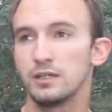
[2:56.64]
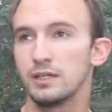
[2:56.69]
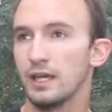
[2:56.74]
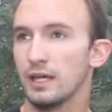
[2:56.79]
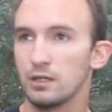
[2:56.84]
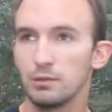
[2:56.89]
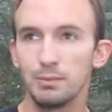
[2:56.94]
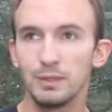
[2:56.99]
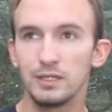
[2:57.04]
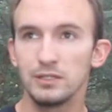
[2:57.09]

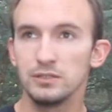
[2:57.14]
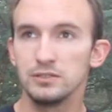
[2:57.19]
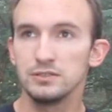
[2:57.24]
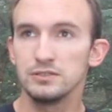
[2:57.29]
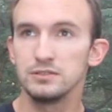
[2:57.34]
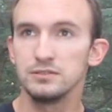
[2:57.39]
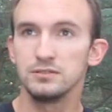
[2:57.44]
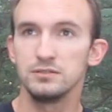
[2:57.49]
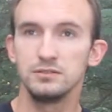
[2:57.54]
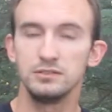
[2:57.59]

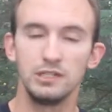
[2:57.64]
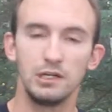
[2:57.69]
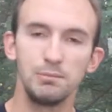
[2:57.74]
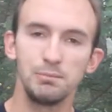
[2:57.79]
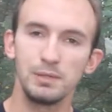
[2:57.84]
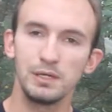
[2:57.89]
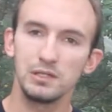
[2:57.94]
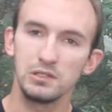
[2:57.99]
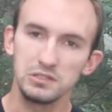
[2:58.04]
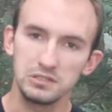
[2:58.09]
kettlebells,
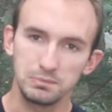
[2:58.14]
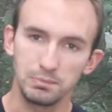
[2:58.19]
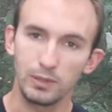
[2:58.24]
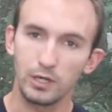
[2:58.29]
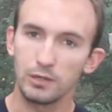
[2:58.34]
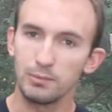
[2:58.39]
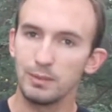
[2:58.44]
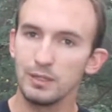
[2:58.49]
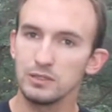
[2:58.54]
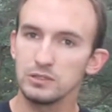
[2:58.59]
dumbbells,
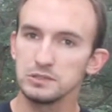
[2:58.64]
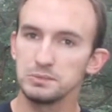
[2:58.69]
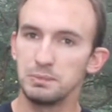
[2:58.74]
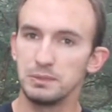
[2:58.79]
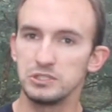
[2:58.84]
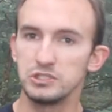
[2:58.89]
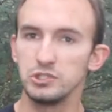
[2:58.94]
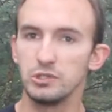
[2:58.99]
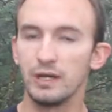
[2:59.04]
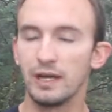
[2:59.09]
barbells,
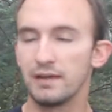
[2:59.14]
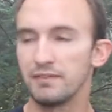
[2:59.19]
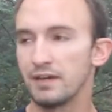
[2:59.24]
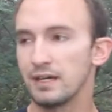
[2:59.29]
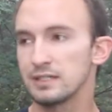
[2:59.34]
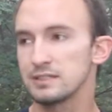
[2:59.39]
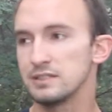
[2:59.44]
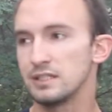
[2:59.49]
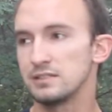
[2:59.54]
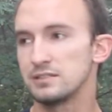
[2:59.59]
but you have
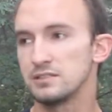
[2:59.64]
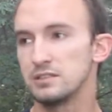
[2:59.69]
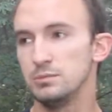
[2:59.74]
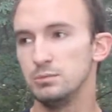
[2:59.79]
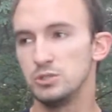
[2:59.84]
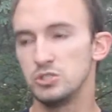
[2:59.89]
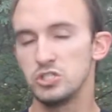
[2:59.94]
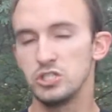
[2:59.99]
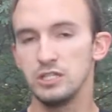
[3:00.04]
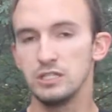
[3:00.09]
access to
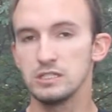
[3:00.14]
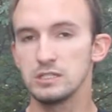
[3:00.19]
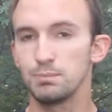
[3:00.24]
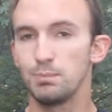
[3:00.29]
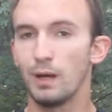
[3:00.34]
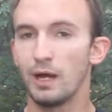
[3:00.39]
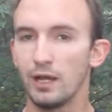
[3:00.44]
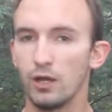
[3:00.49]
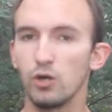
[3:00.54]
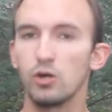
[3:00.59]
machines,
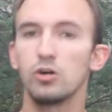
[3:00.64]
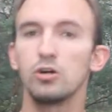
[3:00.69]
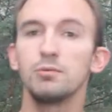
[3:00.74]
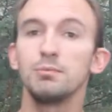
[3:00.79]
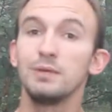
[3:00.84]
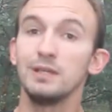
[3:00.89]
by all